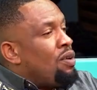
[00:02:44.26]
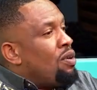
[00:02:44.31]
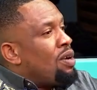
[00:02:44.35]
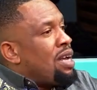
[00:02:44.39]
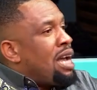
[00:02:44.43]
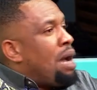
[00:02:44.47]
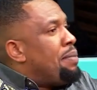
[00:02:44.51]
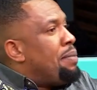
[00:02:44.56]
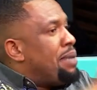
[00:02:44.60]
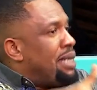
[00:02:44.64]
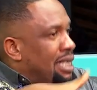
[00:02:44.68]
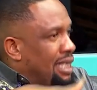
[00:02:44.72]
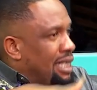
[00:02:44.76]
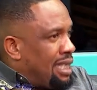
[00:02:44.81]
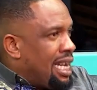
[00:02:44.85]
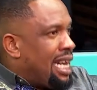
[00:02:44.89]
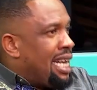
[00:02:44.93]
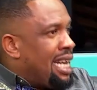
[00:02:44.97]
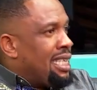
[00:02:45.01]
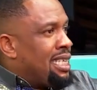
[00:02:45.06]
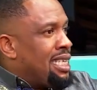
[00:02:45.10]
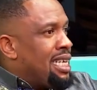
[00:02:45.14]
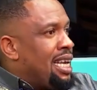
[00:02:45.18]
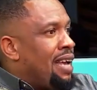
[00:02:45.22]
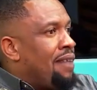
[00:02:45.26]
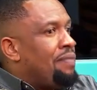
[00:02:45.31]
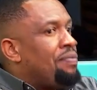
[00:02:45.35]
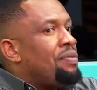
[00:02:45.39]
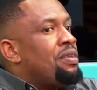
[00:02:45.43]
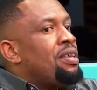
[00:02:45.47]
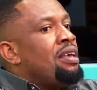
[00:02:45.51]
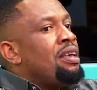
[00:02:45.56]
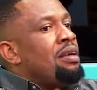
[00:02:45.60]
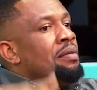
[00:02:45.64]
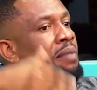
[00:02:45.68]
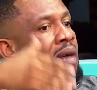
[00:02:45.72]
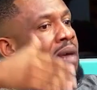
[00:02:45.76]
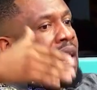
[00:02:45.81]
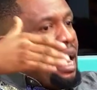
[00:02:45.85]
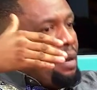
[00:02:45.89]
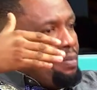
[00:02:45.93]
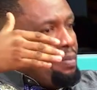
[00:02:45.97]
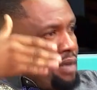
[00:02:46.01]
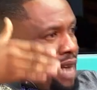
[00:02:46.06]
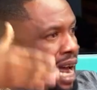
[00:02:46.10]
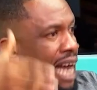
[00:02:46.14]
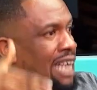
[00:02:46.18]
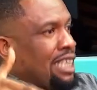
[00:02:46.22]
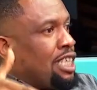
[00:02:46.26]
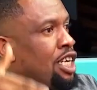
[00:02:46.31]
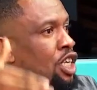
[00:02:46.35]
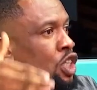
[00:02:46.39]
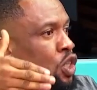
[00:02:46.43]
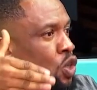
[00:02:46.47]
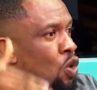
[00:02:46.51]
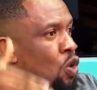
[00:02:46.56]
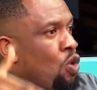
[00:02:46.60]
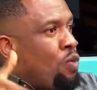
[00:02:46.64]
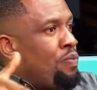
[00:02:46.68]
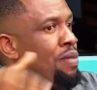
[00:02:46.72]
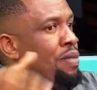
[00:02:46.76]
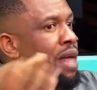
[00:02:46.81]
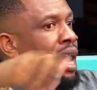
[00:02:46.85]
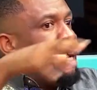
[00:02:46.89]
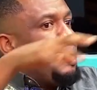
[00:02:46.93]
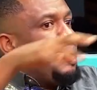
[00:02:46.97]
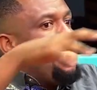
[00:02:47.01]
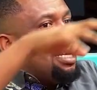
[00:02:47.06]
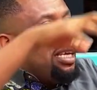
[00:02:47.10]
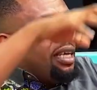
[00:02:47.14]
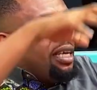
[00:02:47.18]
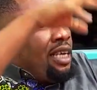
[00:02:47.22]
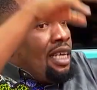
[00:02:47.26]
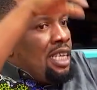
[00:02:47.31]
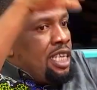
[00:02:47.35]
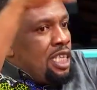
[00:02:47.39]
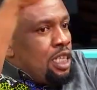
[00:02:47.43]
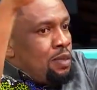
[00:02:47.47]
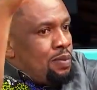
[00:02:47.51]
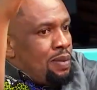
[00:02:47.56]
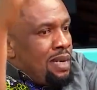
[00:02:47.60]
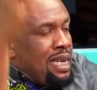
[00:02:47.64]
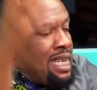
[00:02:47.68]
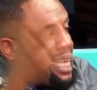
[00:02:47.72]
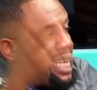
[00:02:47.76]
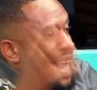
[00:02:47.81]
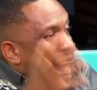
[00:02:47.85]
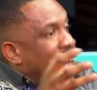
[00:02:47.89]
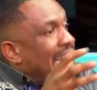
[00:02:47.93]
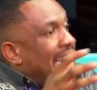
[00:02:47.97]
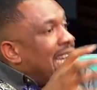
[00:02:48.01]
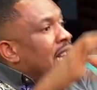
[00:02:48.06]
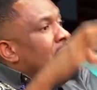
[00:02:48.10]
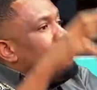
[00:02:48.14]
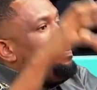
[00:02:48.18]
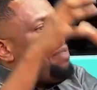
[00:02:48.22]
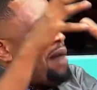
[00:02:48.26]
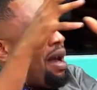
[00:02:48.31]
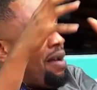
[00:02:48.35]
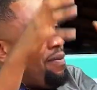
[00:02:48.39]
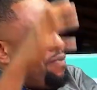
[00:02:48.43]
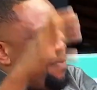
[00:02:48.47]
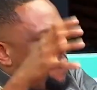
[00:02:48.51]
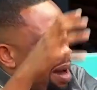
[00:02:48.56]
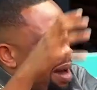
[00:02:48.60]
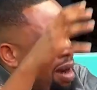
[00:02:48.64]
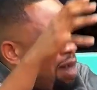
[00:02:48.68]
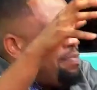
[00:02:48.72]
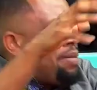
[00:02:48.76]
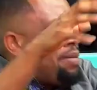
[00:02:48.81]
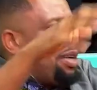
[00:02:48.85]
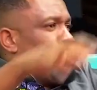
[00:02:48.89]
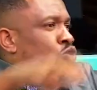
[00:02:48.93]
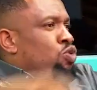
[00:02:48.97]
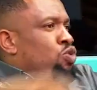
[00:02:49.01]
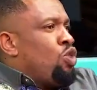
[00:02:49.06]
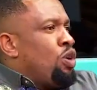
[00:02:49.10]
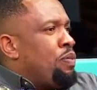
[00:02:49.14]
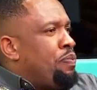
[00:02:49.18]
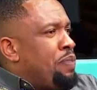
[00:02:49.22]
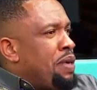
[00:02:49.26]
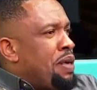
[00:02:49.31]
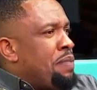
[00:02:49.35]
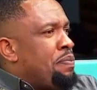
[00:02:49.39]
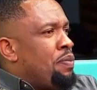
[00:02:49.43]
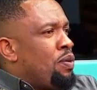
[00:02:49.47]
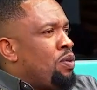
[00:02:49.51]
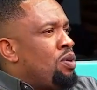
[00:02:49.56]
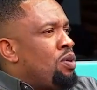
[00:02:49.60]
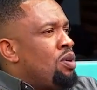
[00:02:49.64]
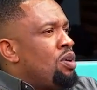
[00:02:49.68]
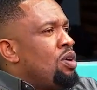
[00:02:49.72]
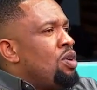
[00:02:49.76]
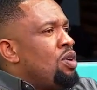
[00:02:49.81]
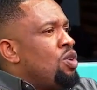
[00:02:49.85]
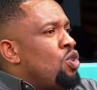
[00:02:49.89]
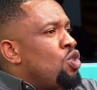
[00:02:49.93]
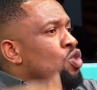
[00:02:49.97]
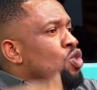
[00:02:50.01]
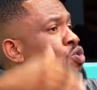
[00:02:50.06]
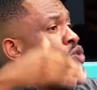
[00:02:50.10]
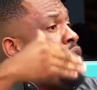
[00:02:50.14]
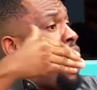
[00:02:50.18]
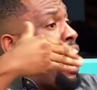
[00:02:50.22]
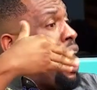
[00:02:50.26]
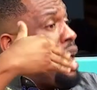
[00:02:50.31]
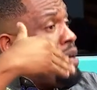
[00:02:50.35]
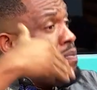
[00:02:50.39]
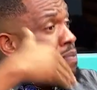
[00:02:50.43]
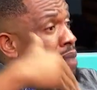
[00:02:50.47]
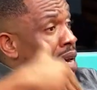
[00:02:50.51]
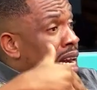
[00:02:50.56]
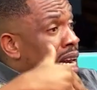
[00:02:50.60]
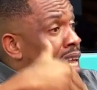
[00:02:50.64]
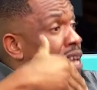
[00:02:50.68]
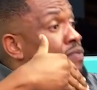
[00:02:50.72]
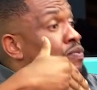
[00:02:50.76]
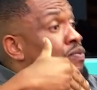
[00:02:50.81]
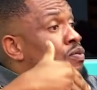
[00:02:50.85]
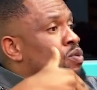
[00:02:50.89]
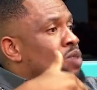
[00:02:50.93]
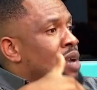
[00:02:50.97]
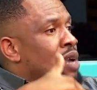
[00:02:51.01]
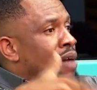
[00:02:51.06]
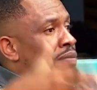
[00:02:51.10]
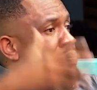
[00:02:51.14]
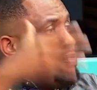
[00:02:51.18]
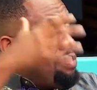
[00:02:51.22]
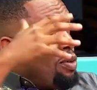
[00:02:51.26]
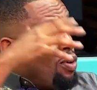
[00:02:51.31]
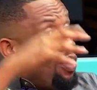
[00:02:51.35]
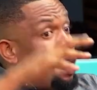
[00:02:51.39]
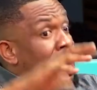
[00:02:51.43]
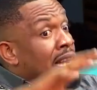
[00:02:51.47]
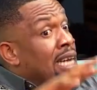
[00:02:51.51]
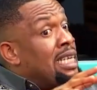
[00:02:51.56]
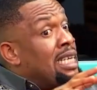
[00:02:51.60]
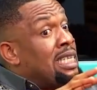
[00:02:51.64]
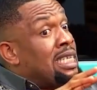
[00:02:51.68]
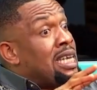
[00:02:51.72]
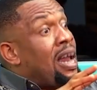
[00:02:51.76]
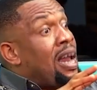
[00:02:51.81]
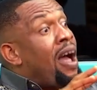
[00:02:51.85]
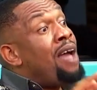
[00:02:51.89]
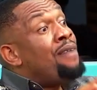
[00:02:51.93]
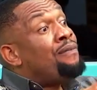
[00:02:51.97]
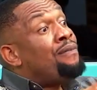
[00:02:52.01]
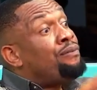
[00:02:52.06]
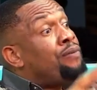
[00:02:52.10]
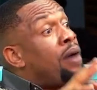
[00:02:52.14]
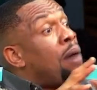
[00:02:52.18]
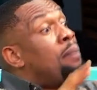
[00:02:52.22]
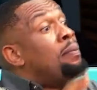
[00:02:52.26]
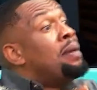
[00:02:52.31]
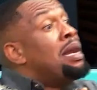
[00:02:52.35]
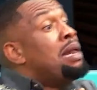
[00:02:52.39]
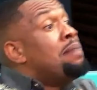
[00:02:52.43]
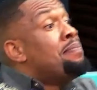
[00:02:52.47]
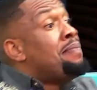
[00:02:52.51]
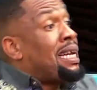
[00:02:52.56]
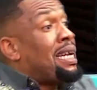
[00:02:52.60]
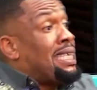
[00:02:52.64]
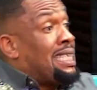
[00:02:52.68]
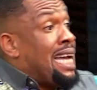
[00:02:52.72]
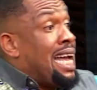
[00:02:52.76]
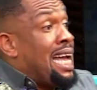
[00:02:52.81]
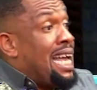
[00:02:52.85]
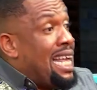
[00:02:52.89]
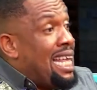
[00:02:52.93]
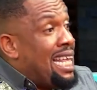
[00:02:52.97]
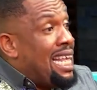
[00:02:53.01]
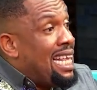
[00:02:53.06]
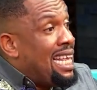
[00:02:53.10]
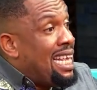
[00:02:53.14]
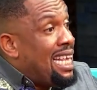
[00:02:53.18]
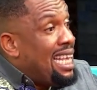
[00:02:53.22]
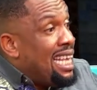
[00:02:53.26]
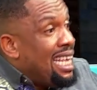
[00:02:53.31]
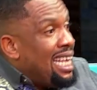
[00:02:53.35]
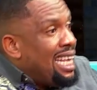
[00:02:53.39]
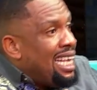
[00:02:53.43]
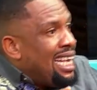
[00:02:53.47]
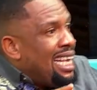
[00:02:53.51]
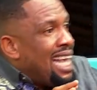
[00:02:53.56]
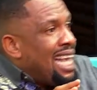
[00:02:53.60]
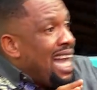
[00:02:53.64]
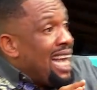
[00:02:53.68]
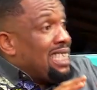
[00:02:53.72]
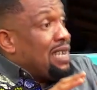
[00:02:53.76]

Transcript: come and say it here. But I just hope that he's been guided by very matured people who I believe would have, because it is now a family matter. He has a